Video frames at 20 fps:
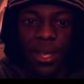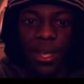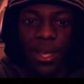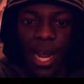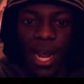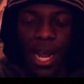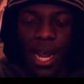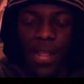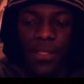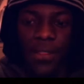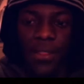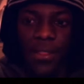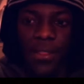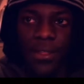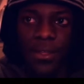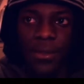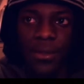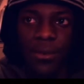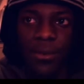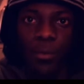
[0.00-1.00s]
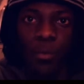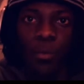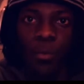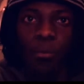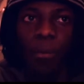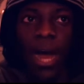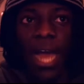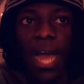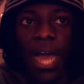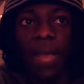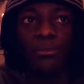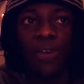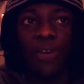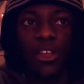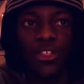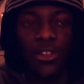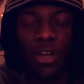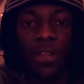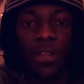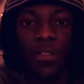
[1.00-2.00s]
and my
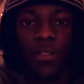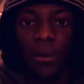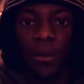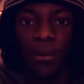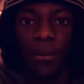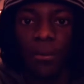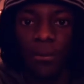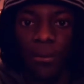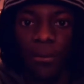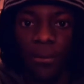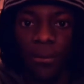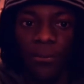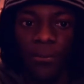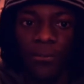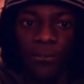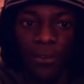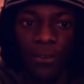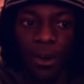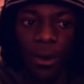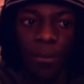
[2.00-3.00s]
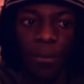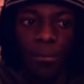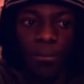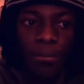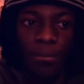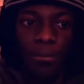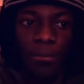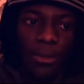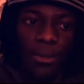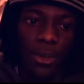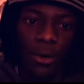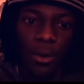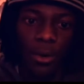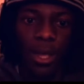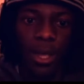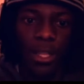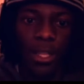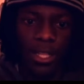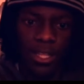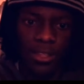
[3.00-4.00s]
impression on them from, you know,
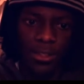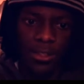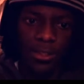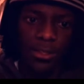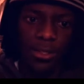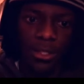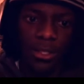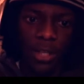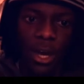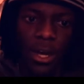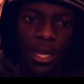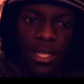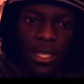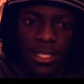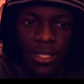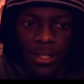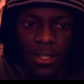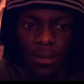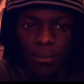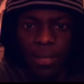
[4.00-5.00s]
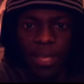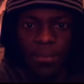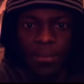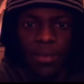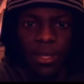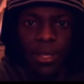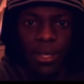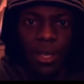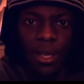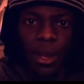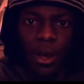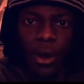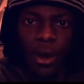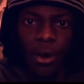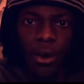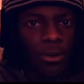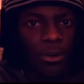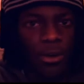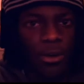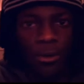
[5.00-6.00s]
at least talking to them maybe,
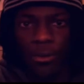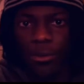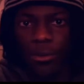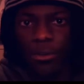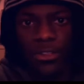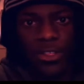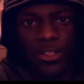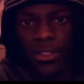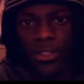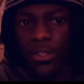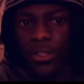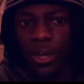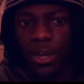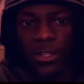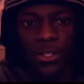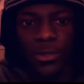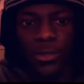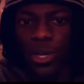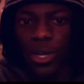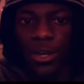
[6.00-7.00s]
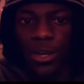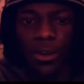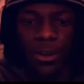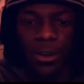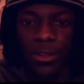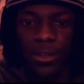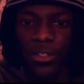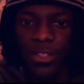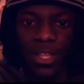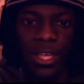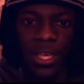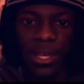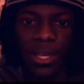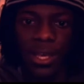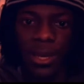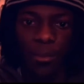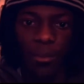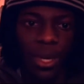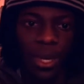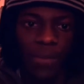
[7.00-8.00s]
or just on Twitter or
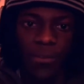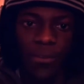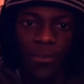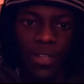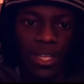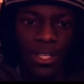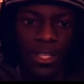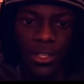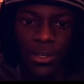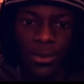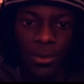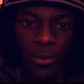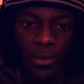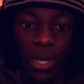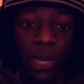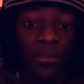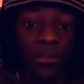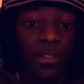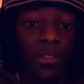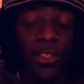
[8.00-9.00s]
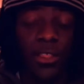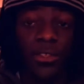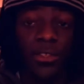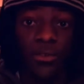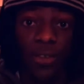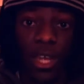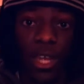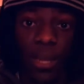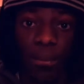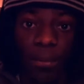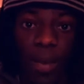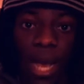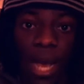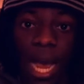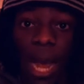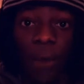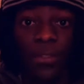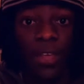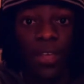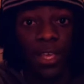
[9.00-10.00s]
seeing whatever they do whenever they stream,
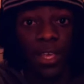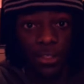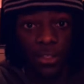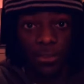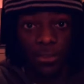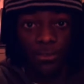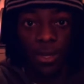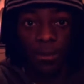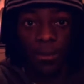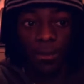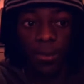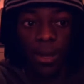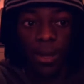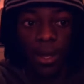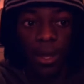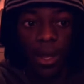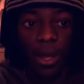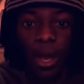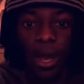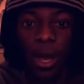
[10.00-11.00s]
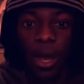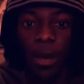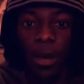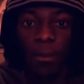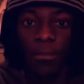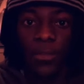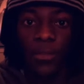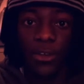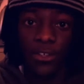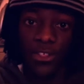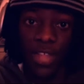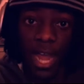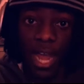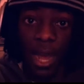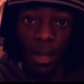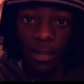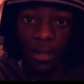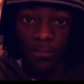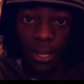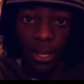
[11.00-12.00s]
how they stream, their
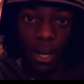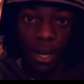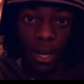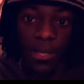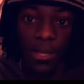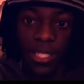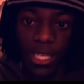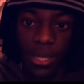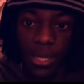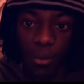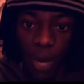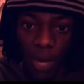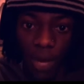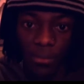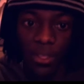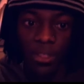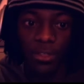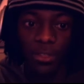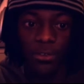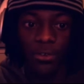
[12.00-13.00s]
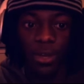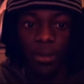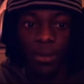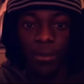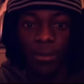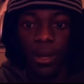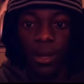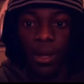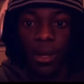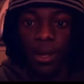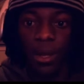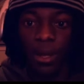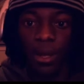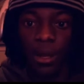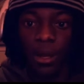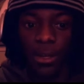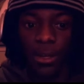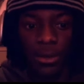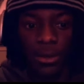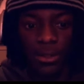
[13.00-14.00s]
style, if they commentate while they stream.
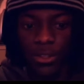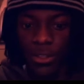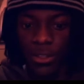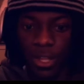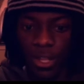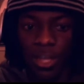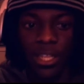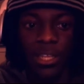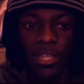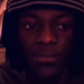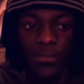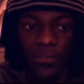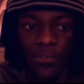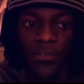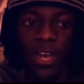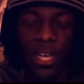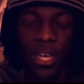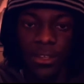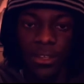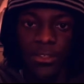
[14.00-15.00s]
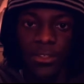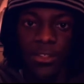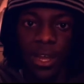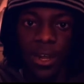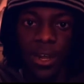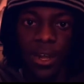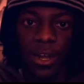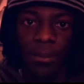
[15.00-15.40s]
You know, there's a lot of different factors that